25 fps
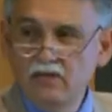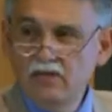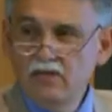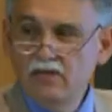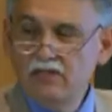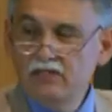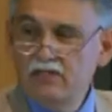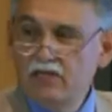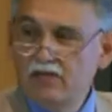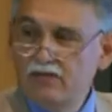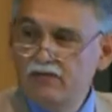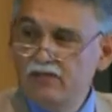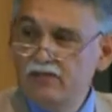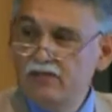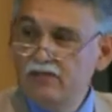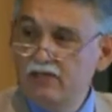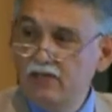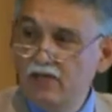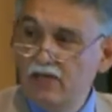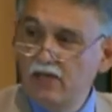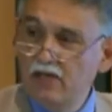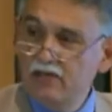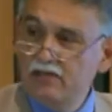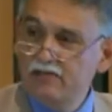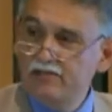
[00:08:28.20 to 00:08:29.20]
is have a
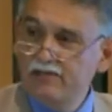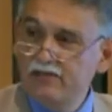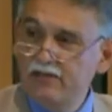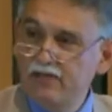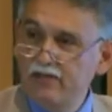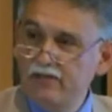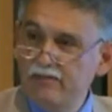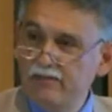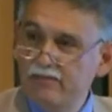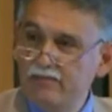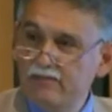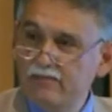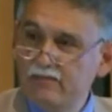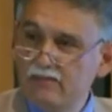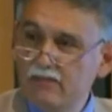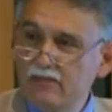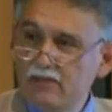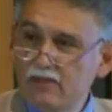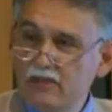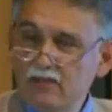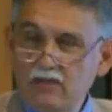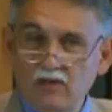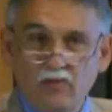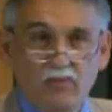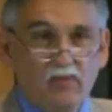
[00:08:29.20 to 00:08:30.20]
shared dream.
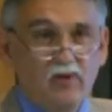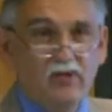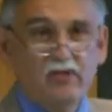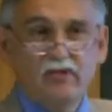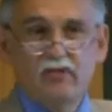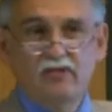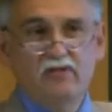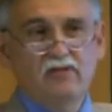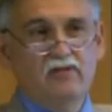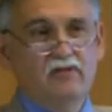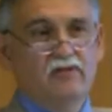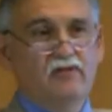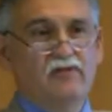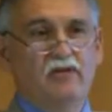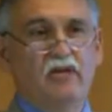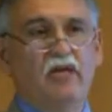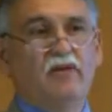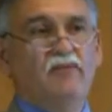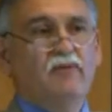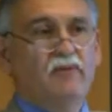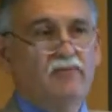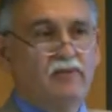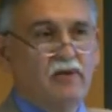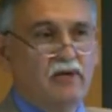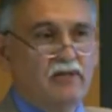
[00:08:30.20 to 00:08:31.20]
You know, what is your
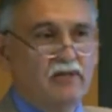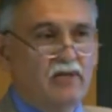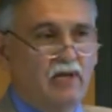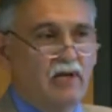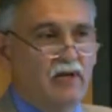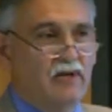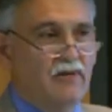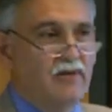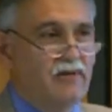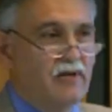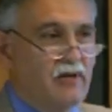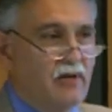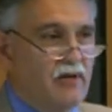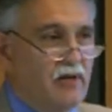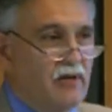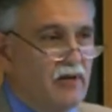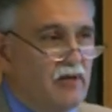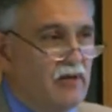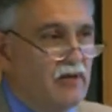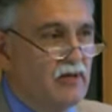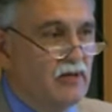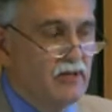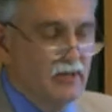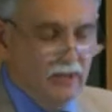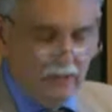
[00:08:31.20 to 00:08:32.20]
dream about healthcare?
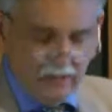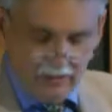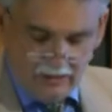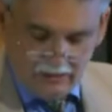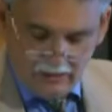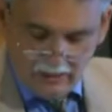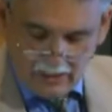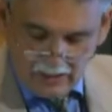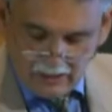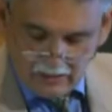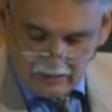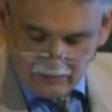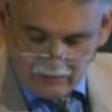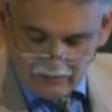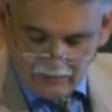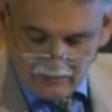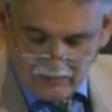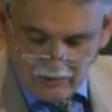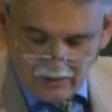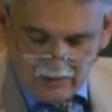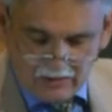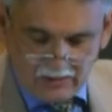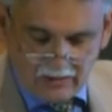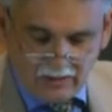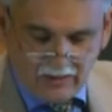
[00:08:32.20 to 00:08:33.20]
Share that
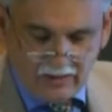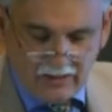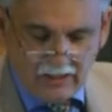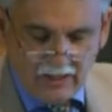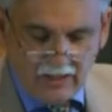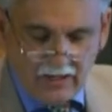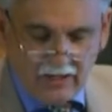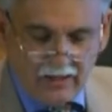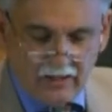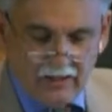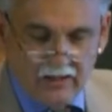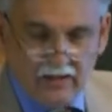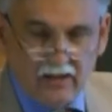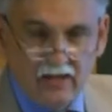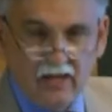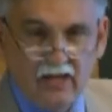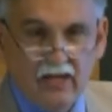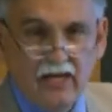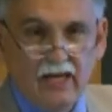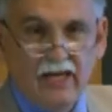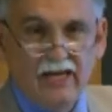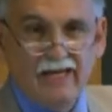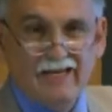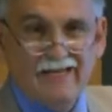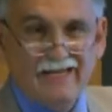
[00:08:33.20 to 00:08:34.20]
first, and then
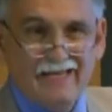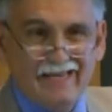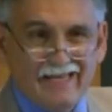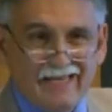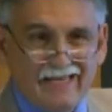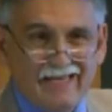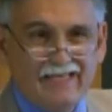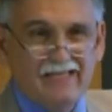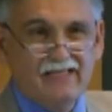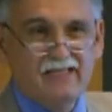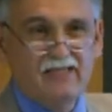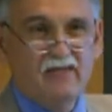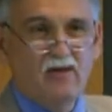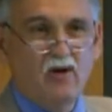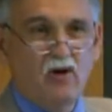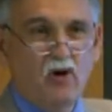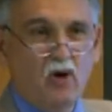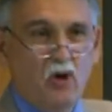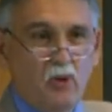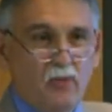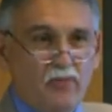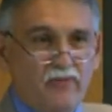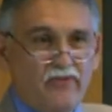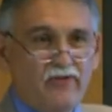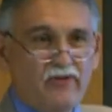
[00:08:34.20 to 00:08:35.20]
it is
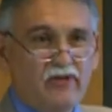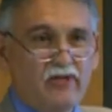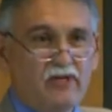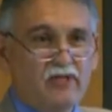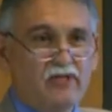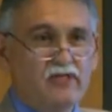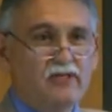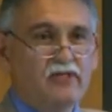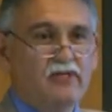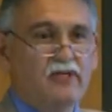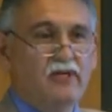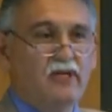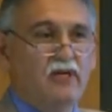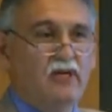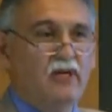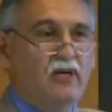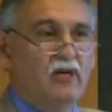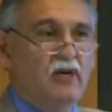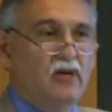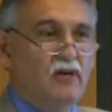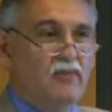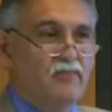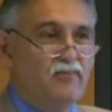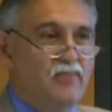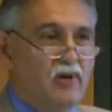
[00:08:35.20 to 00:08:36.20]

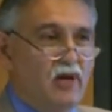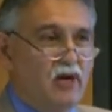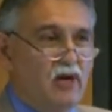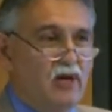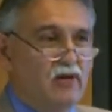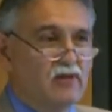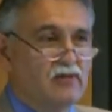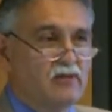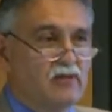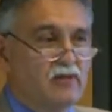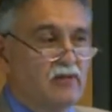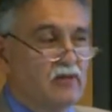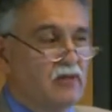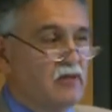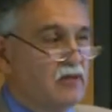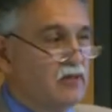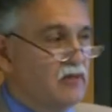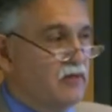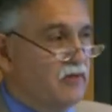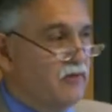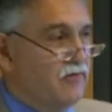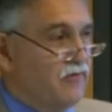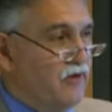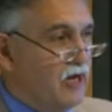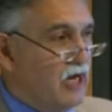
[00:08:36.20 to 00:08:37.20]
obviously about
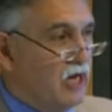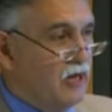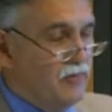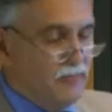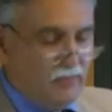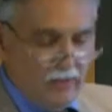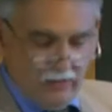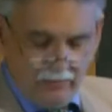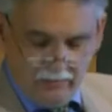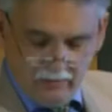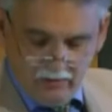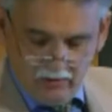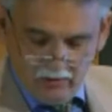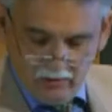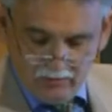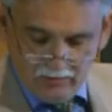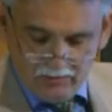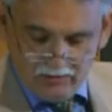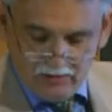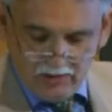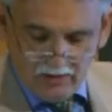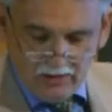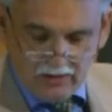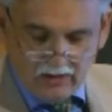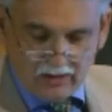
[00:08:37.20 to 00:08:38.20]
developing new
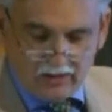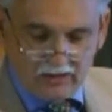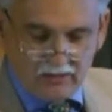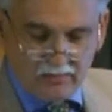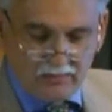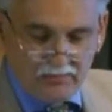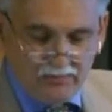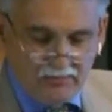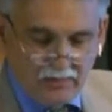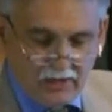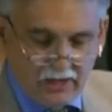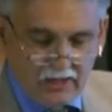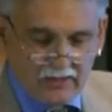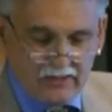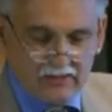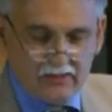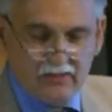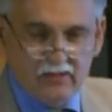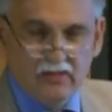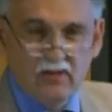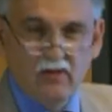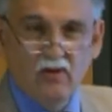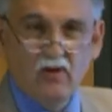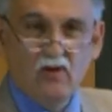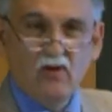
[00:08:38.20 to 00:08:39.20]
products, but
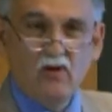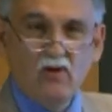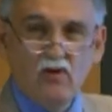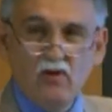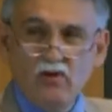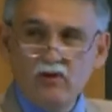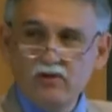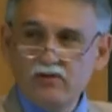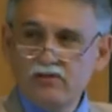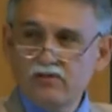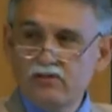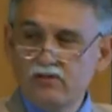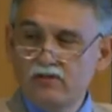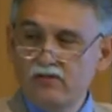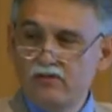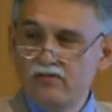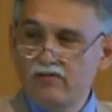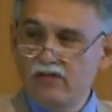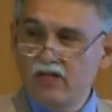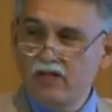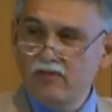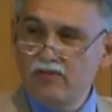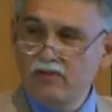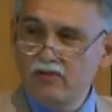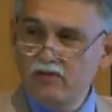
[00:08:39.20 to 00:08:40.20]
also
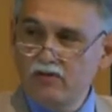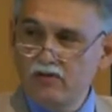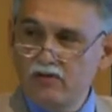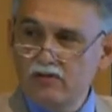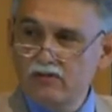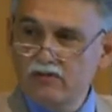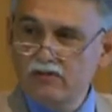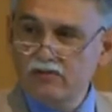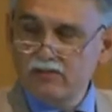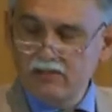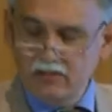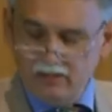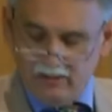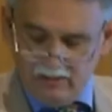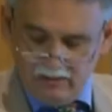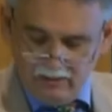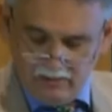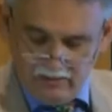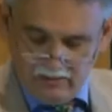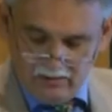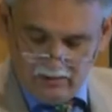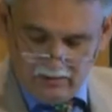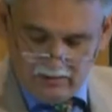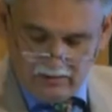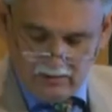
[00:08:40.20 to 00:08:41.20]
developing
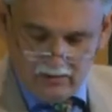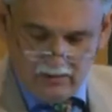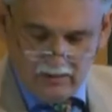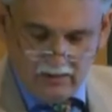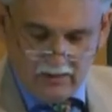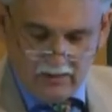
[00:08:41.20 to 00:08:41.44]
organizations,